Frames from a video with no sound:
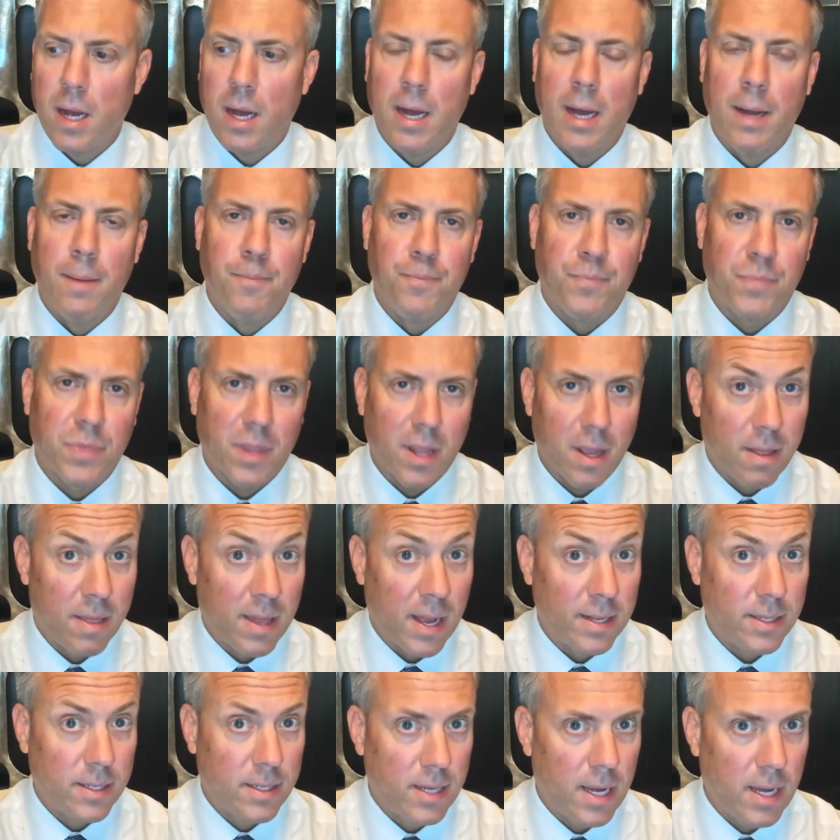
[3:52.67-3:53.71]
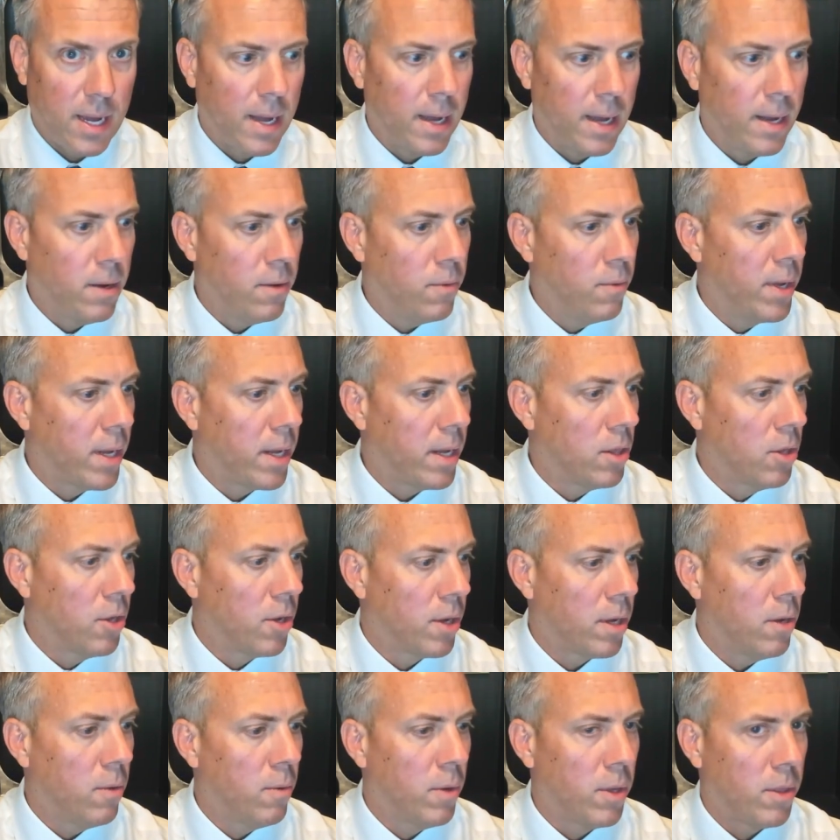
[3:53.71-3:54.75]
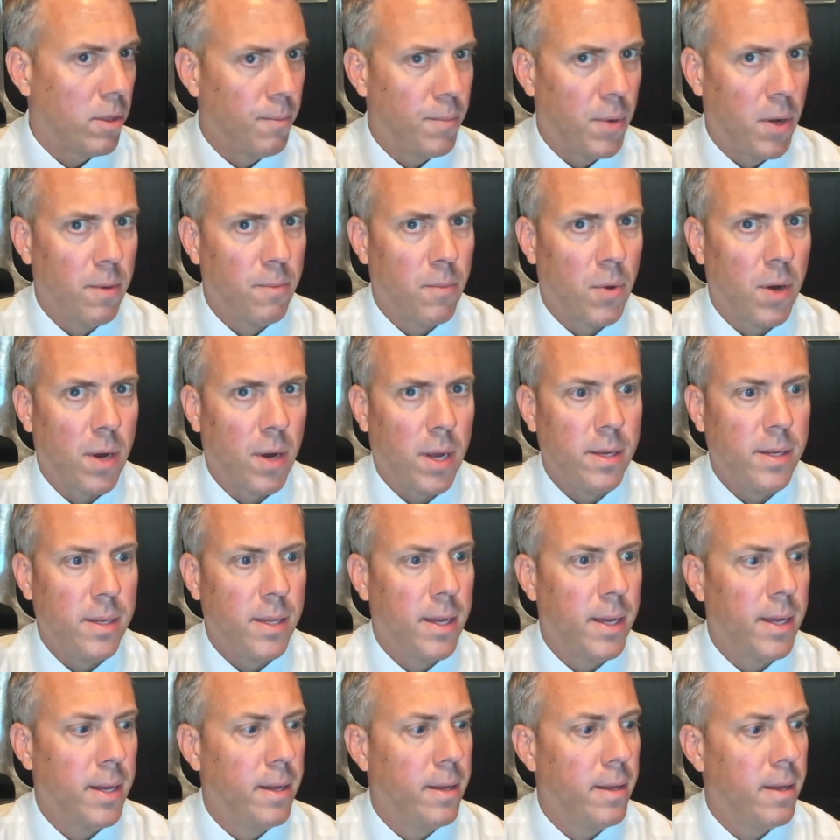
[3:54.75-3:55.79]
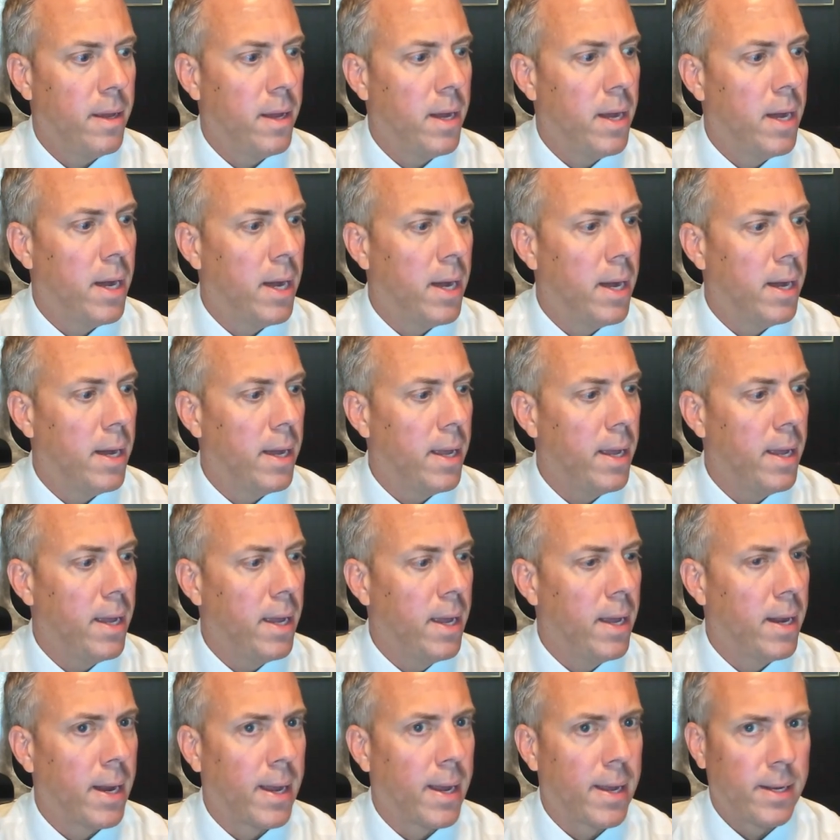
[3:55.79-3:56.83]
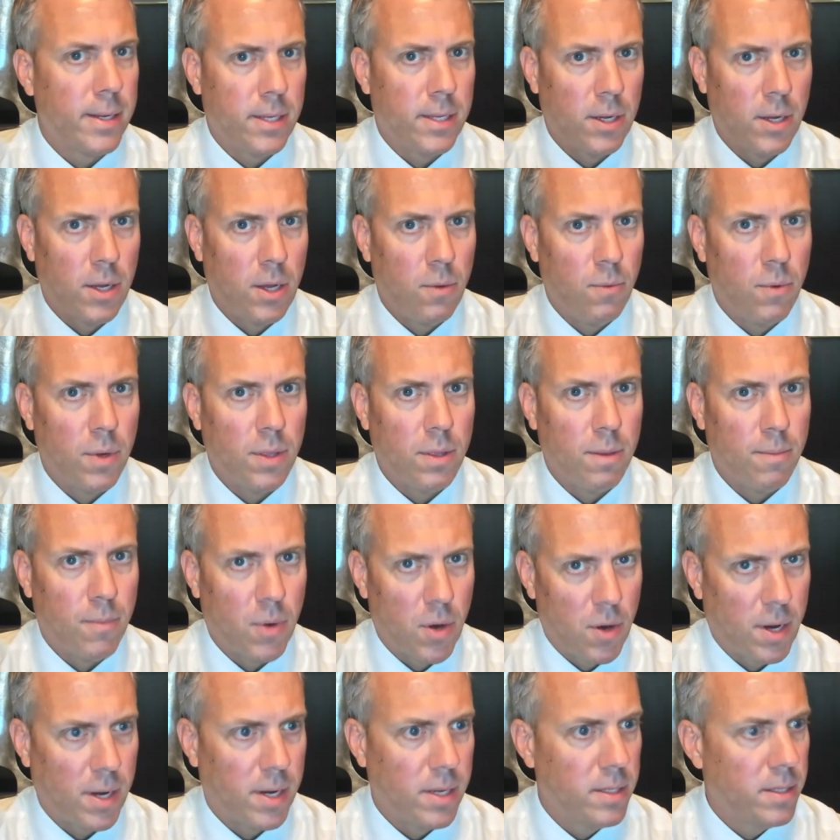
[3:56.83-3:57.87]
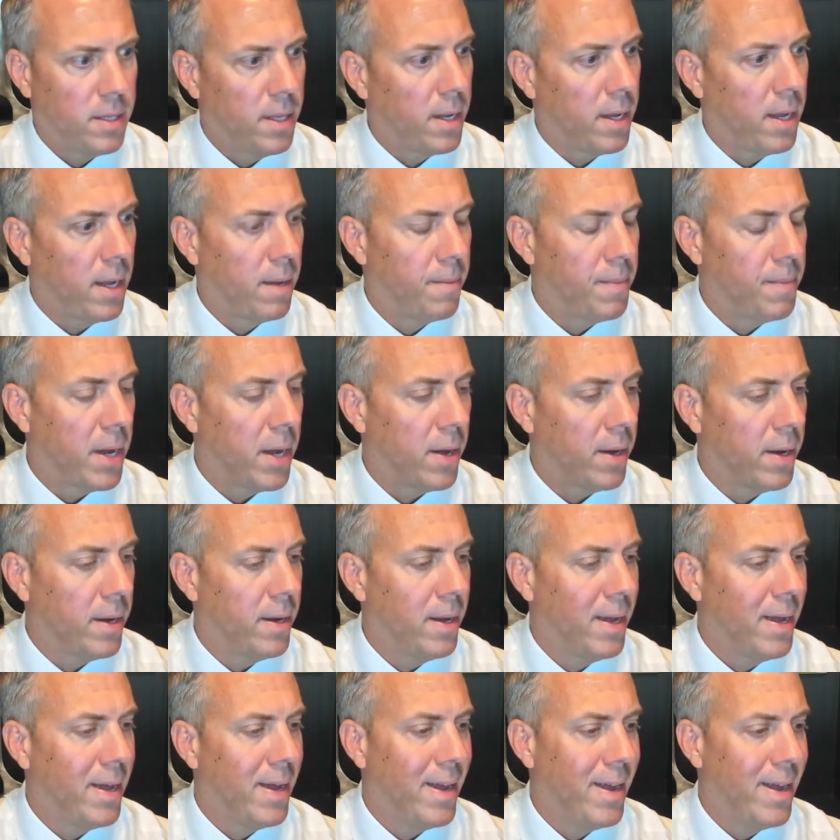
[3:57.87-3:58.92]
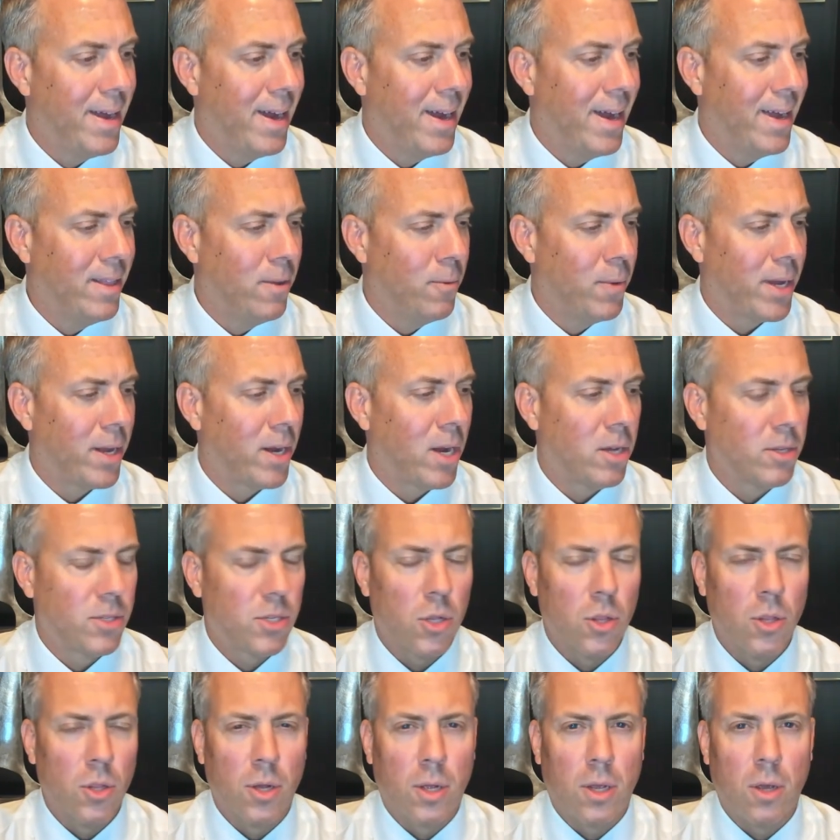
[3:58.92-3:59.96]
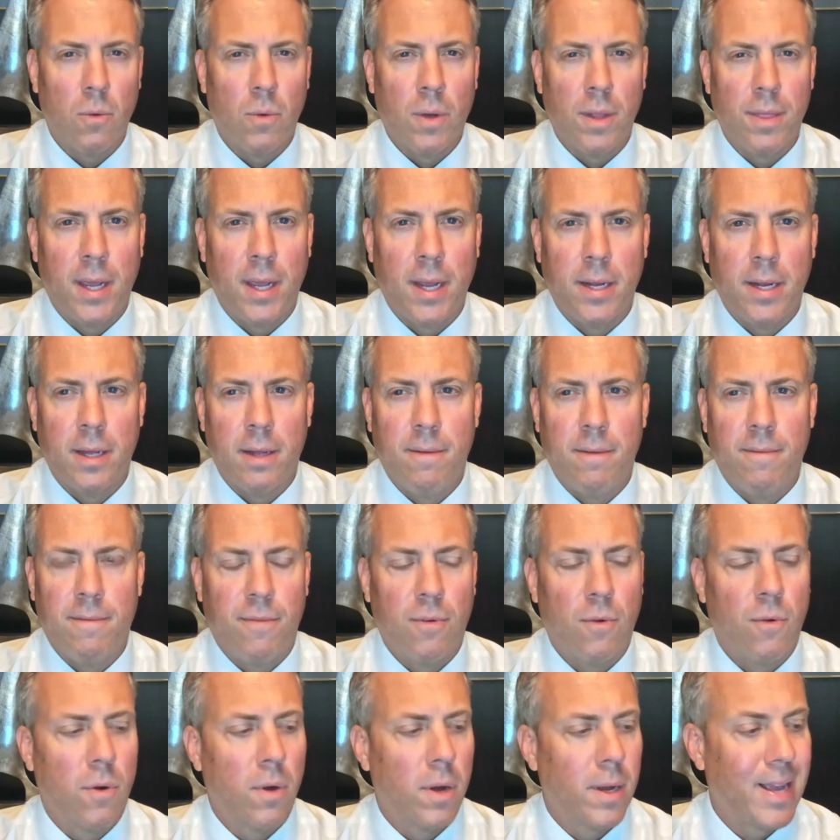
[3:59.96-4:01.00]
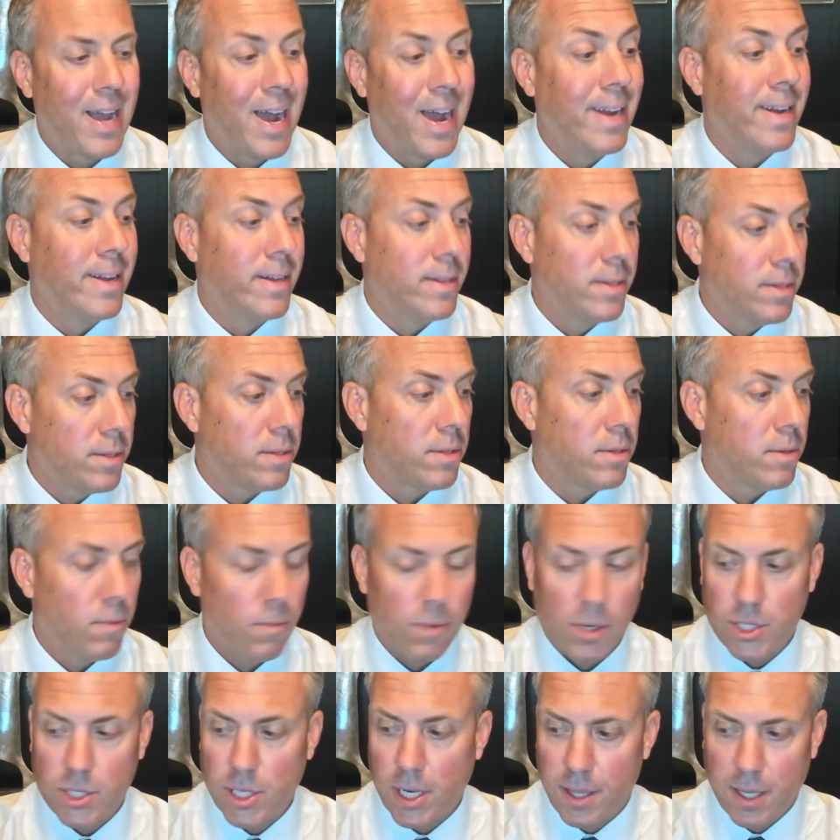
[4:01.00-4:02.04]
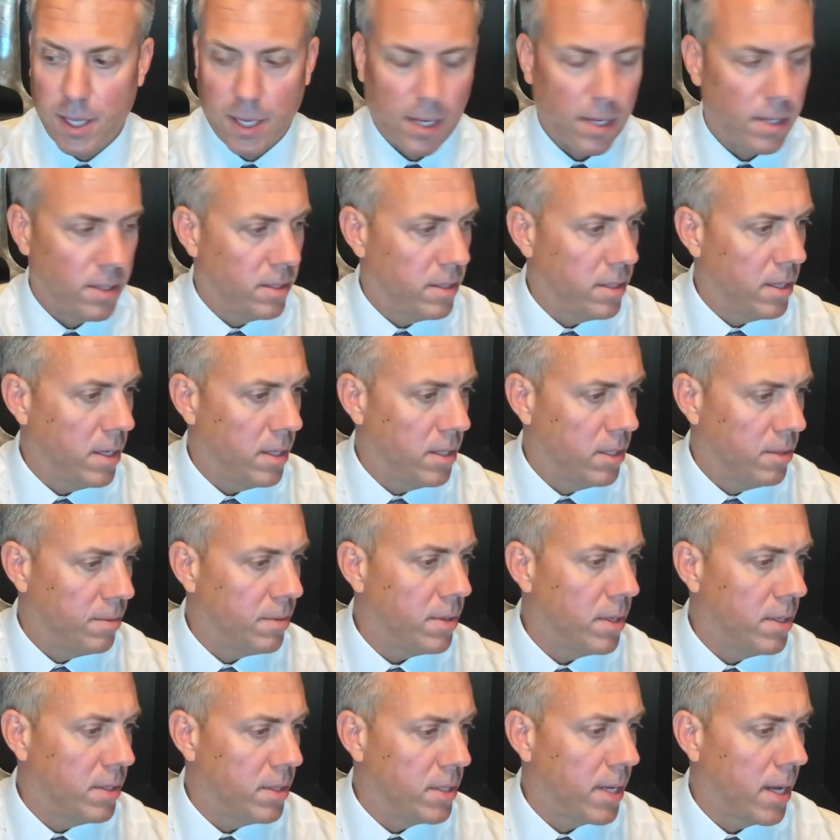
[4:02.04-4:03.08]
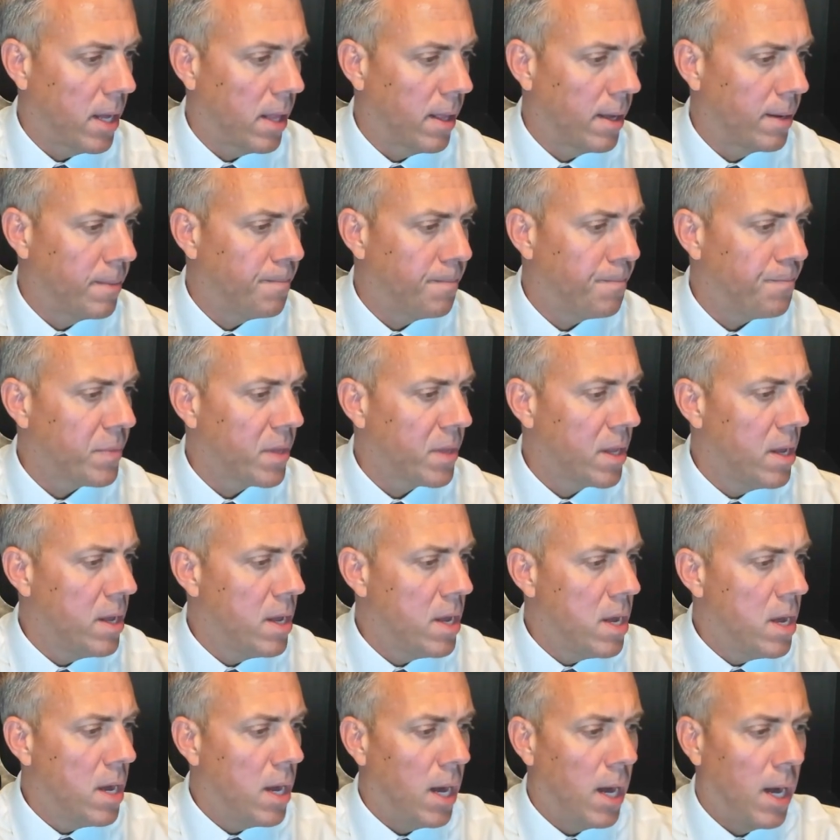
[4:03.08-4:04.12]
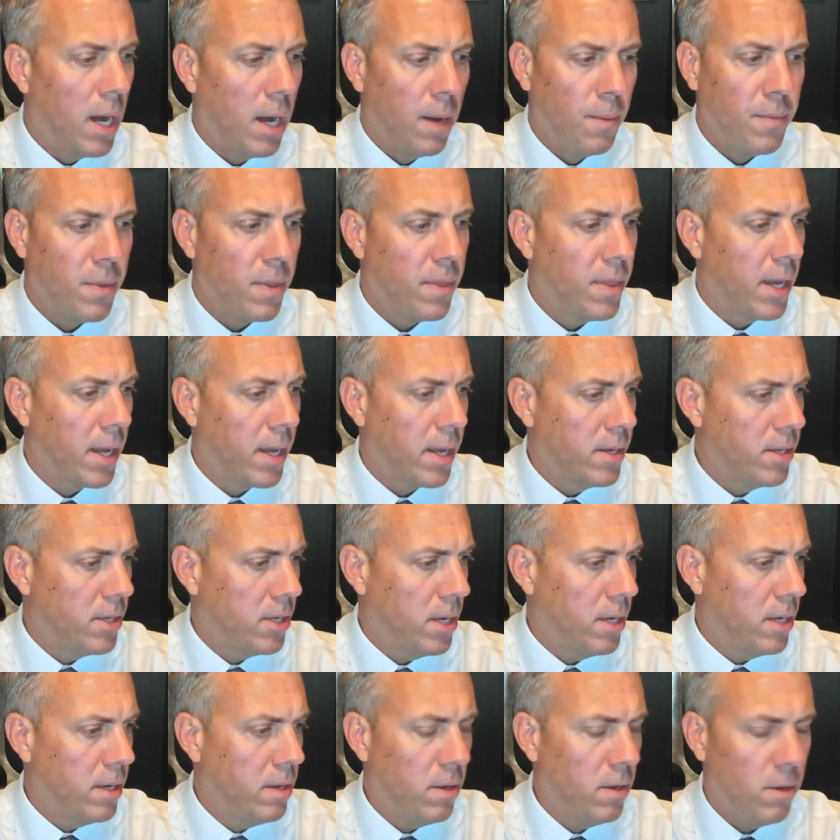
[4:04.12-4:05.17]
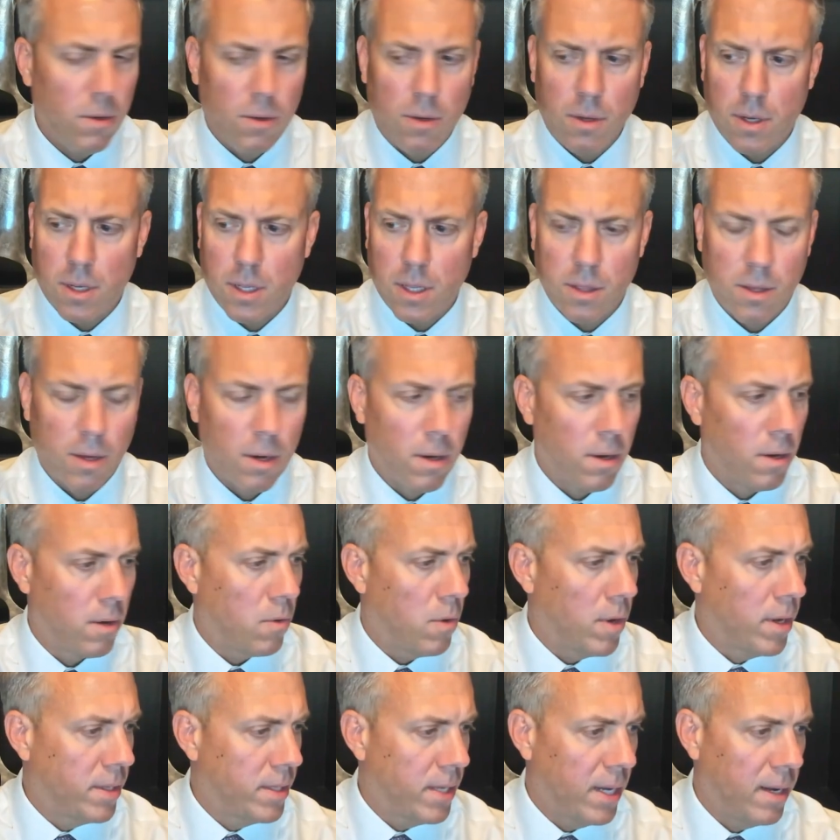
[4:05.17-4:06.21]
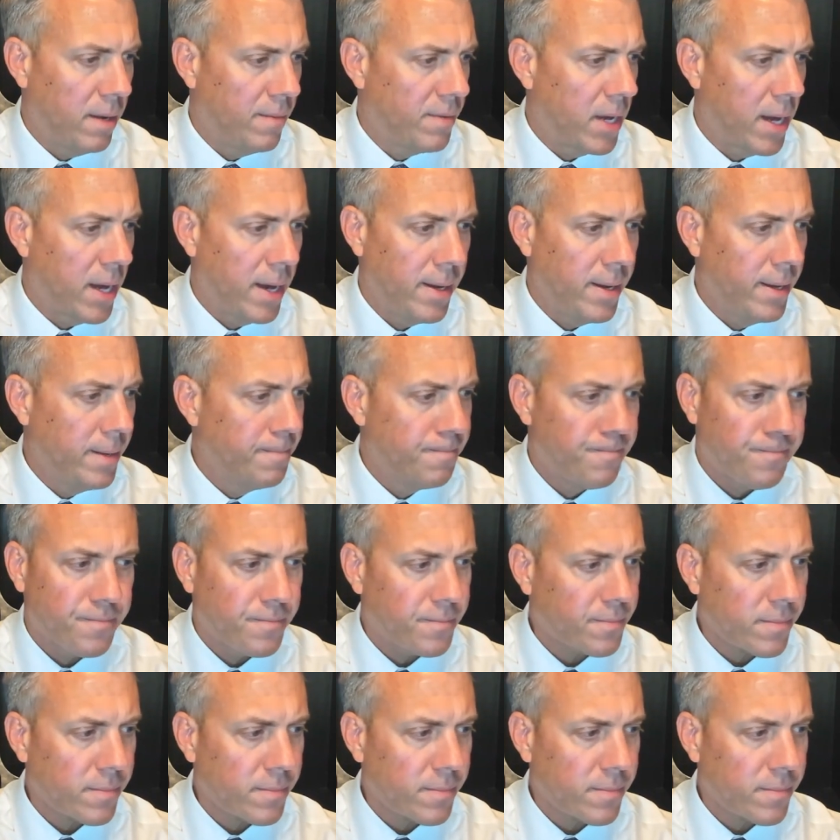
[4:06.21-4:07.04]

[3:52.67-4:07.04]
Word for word: Um, that said, we can look at what the bond market did, uh, and I can tell you what the market is thinking about it. And then we can also look at they did for guidance, which I think is is is telling um, they continued their quantitative tightening.